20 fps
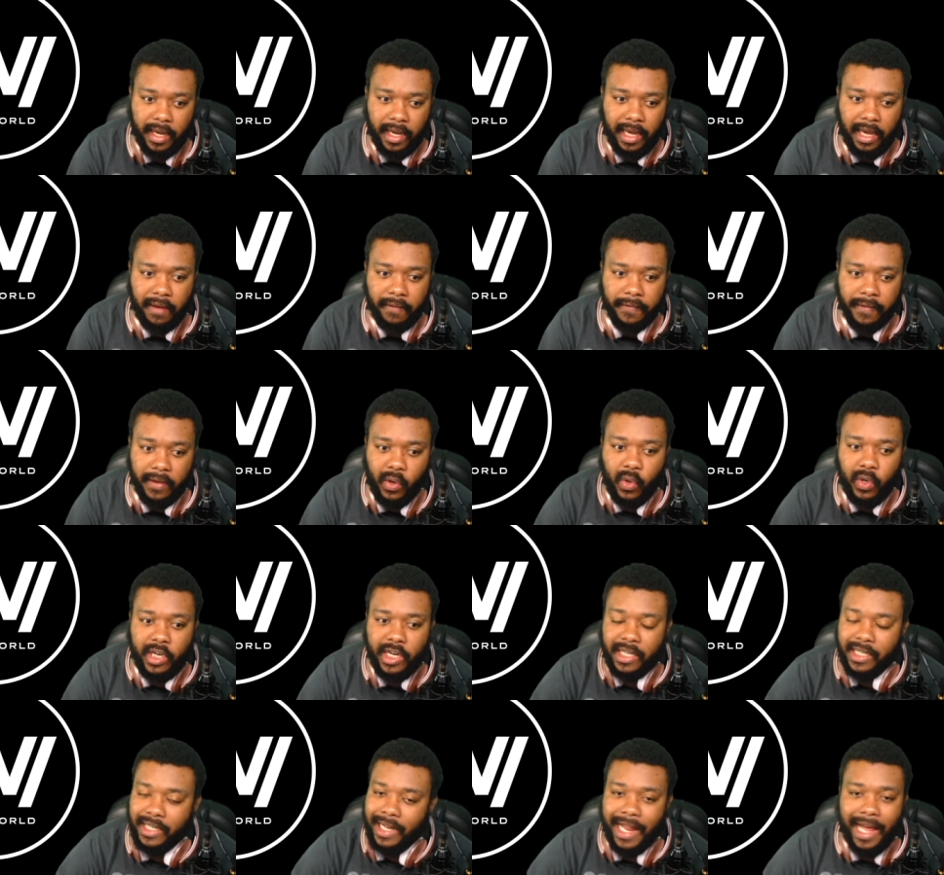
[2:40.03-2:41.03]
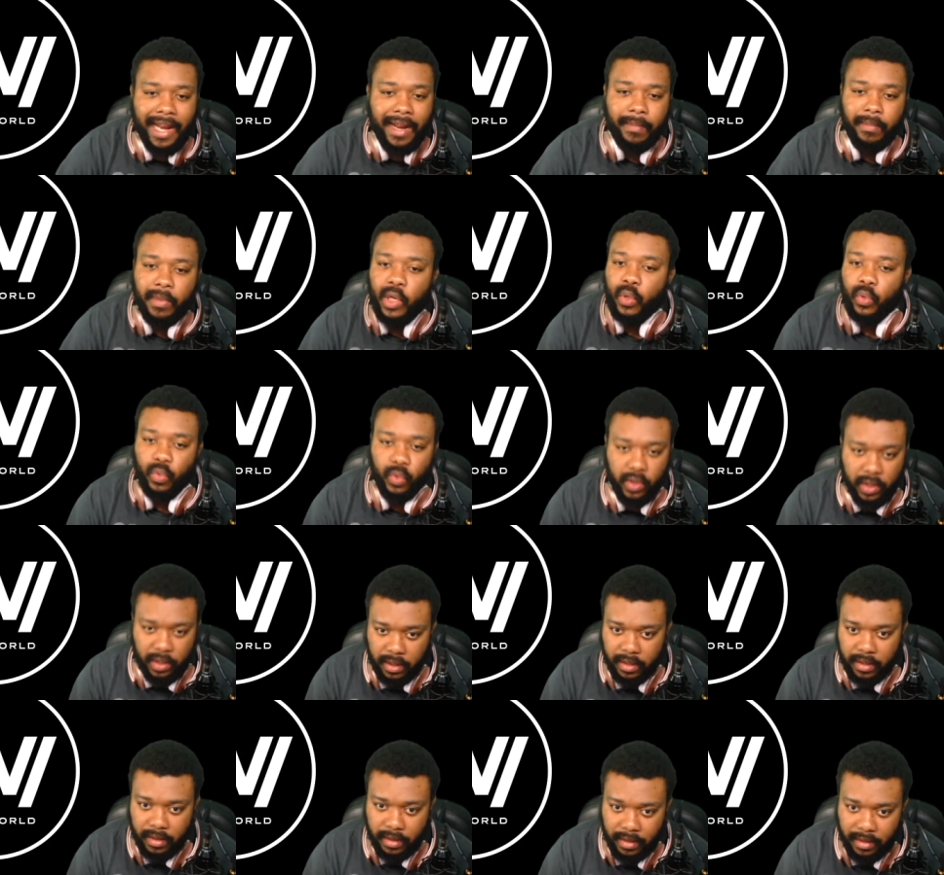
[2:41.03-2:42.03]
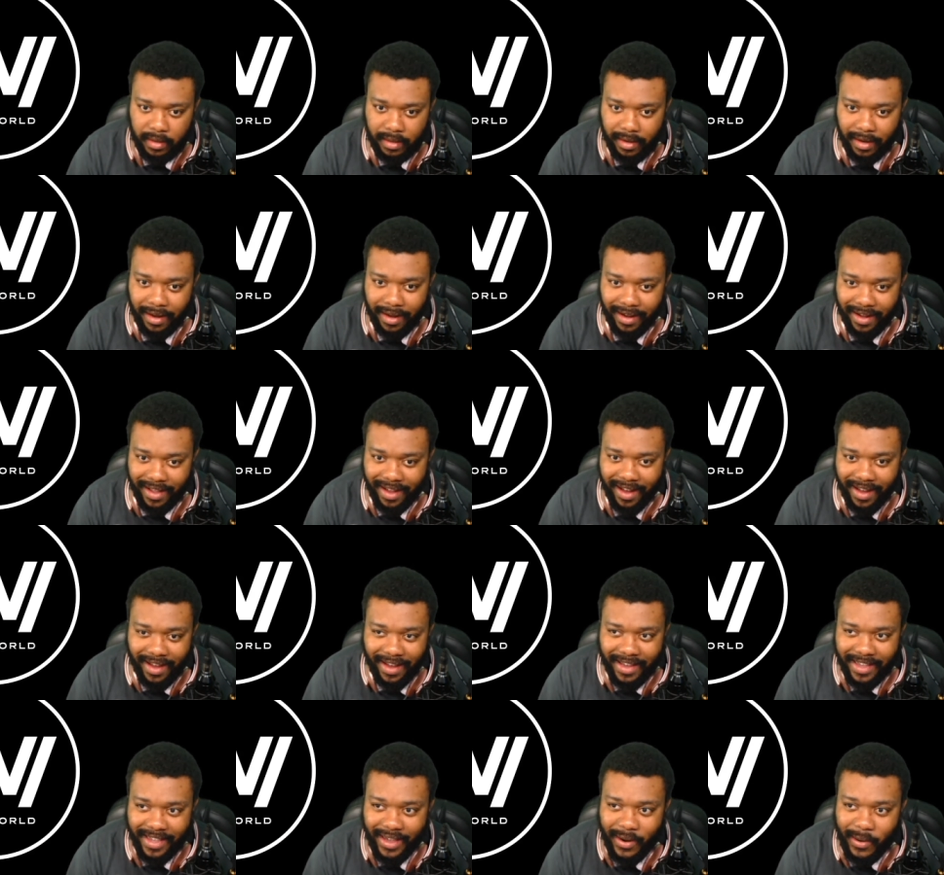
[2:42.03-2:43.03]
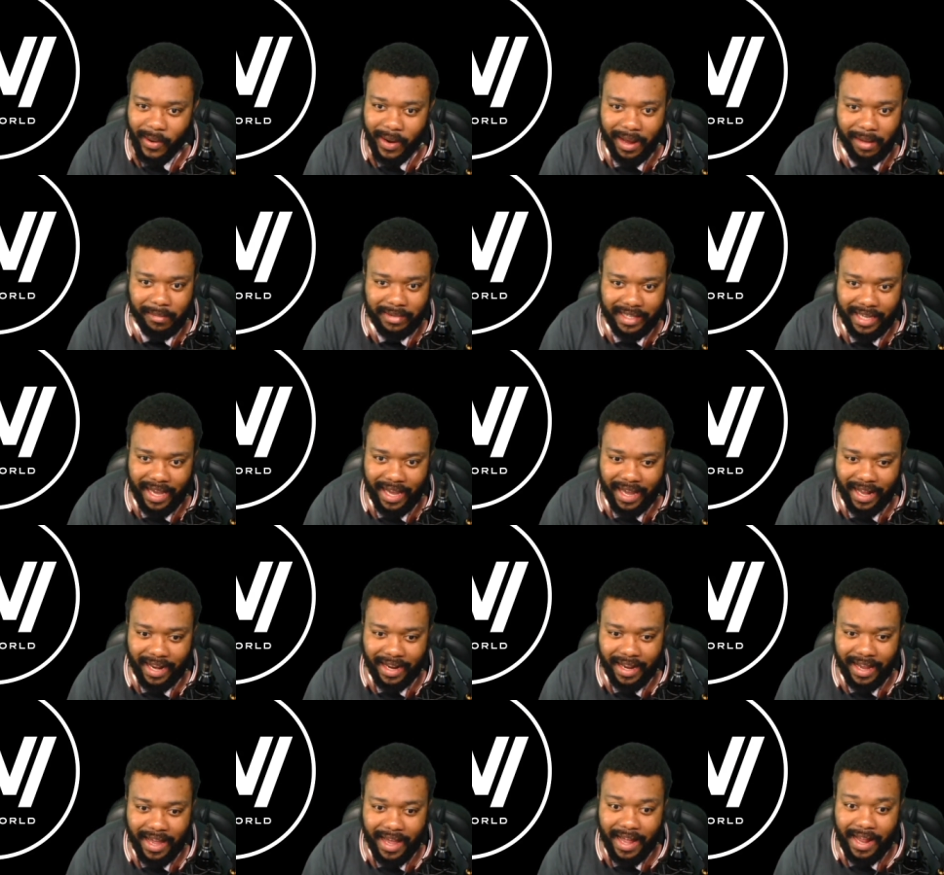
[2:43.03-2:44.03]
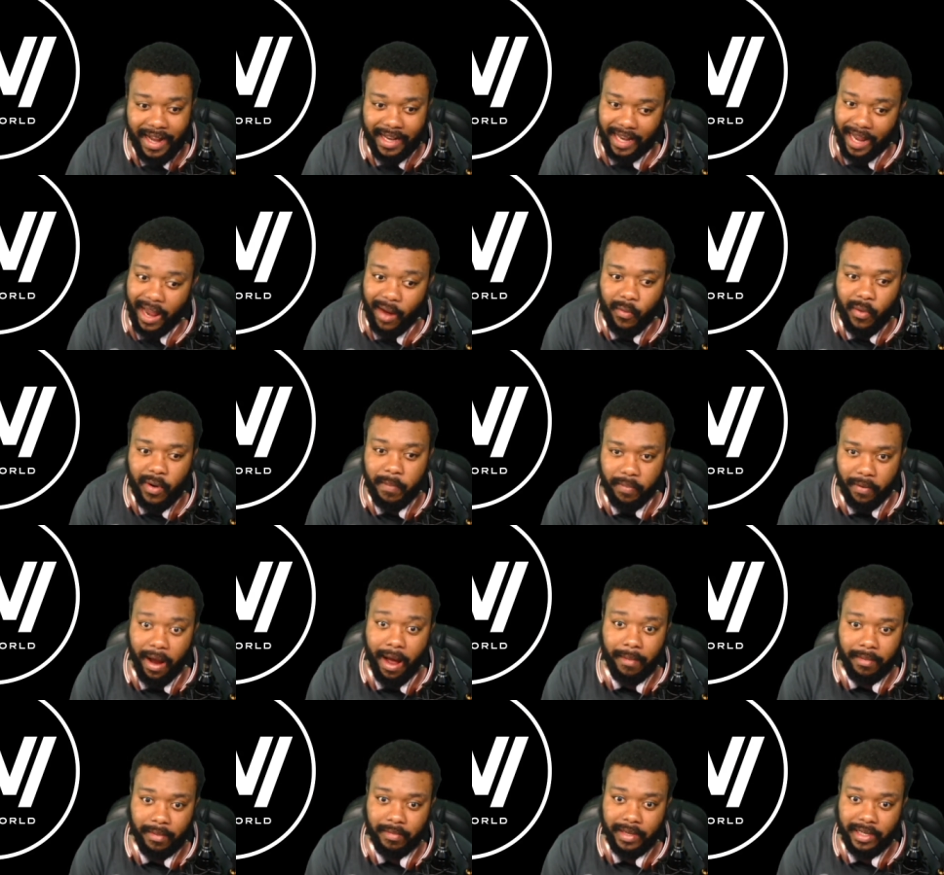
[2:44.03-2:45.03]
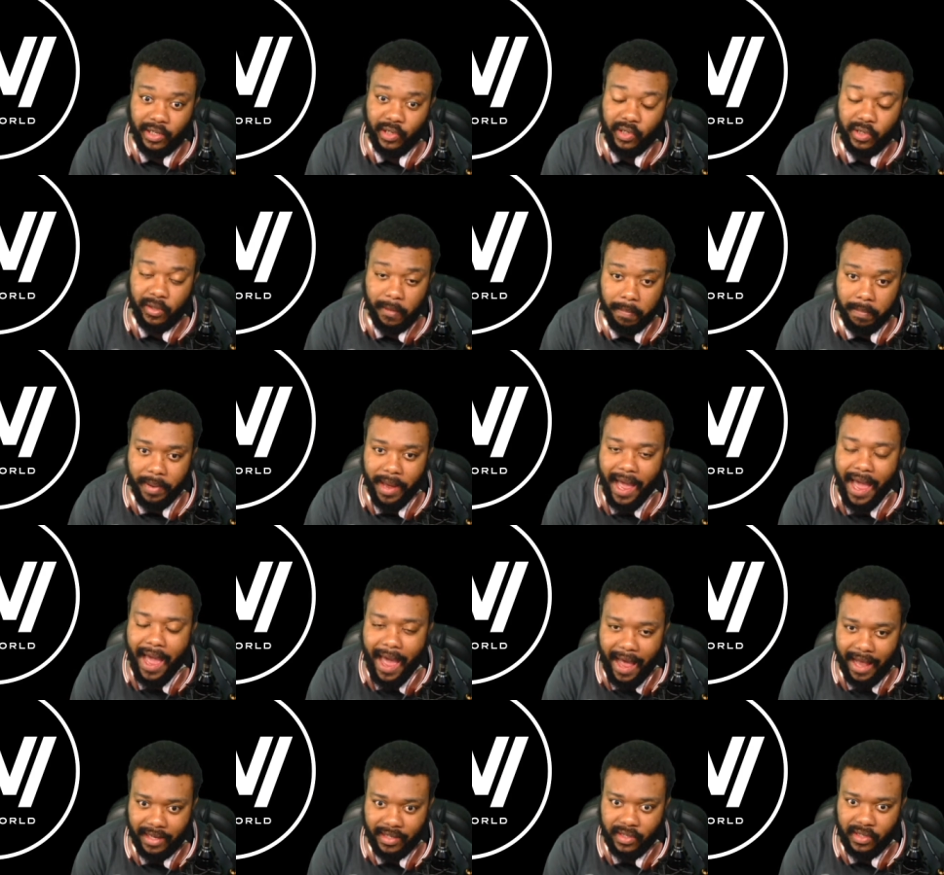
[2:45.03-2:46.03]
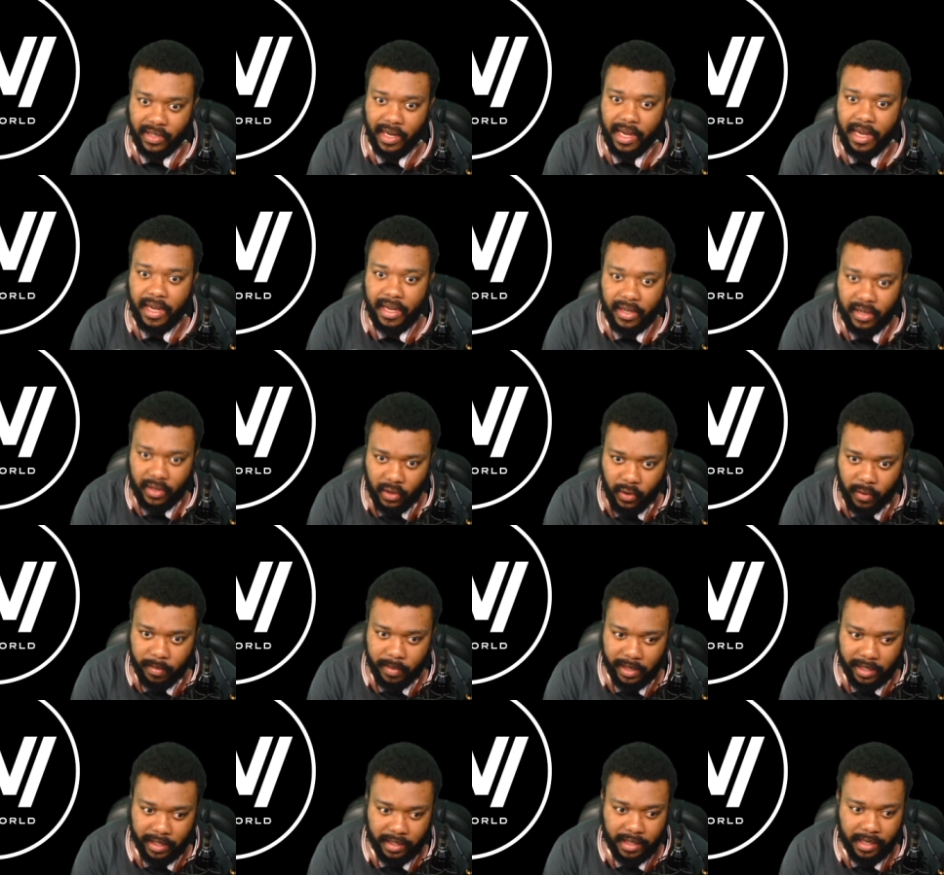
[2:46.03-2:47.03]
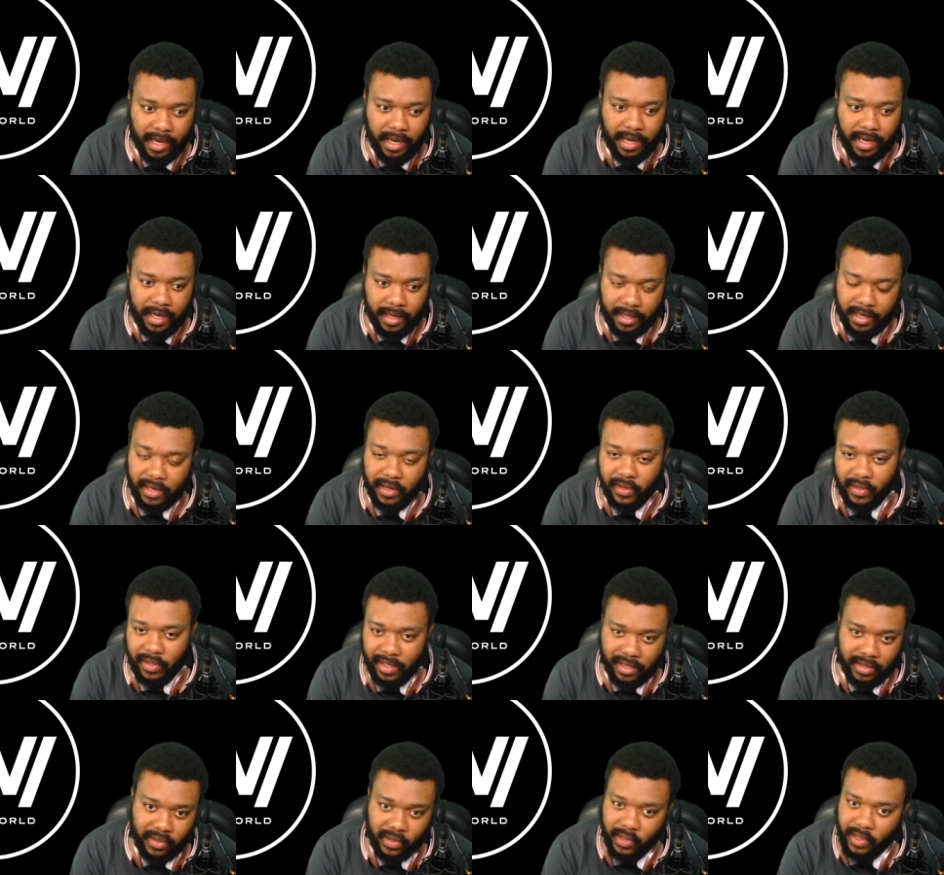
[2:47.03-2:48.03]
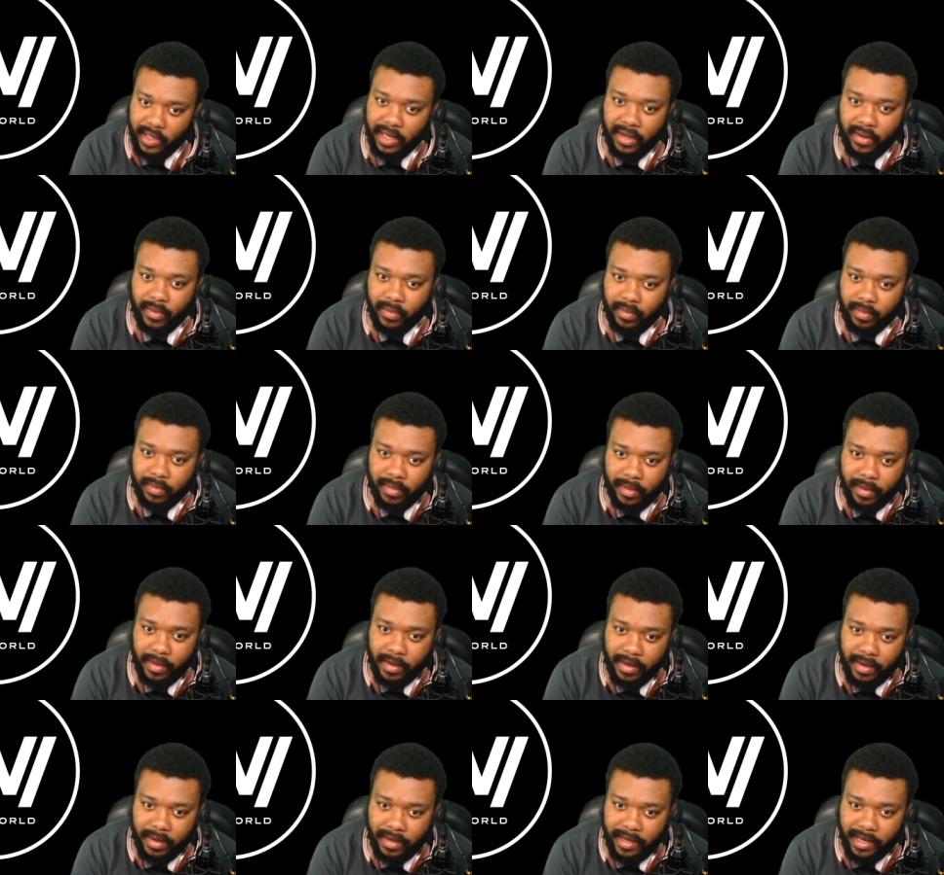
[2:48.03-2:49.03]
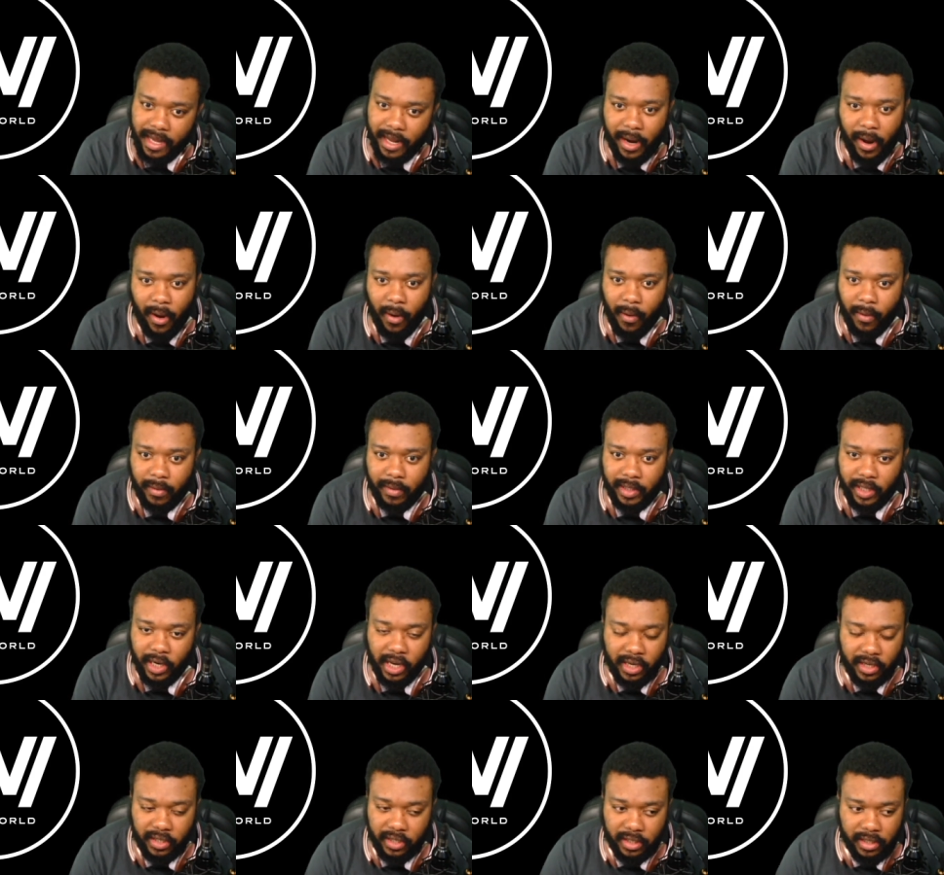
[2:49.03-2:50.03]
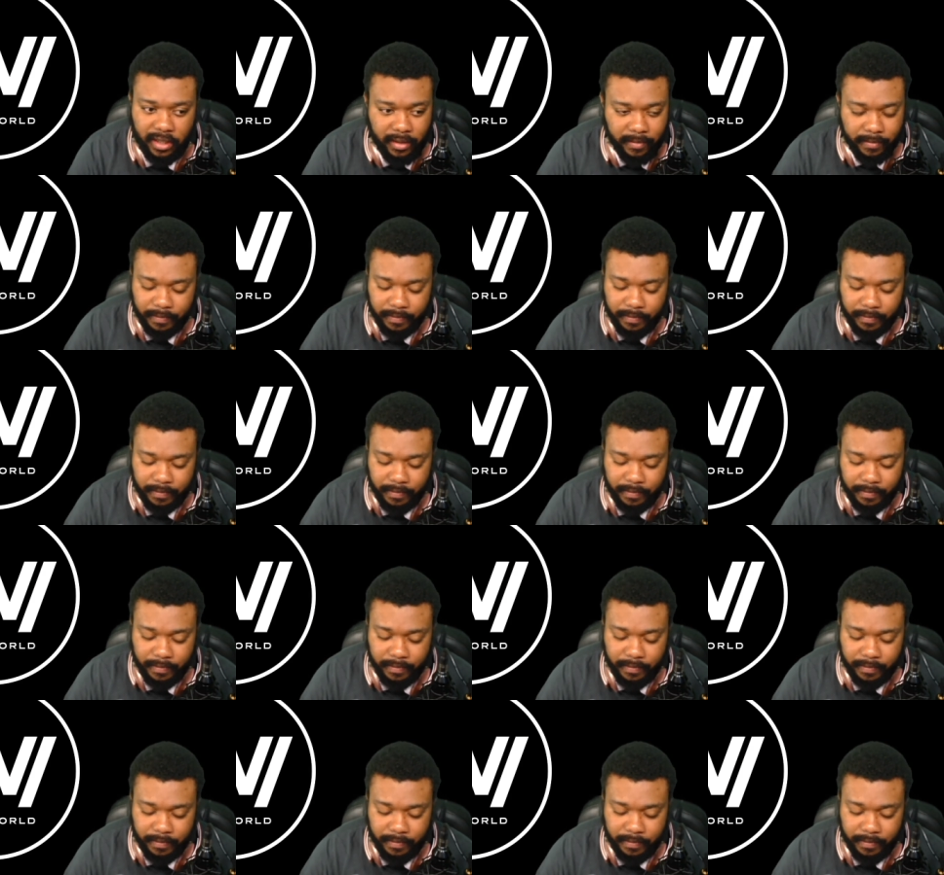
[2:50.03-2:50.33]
if you just let them loose. You know what I'm saying? They would probably surpass humans. They're still, you know, just,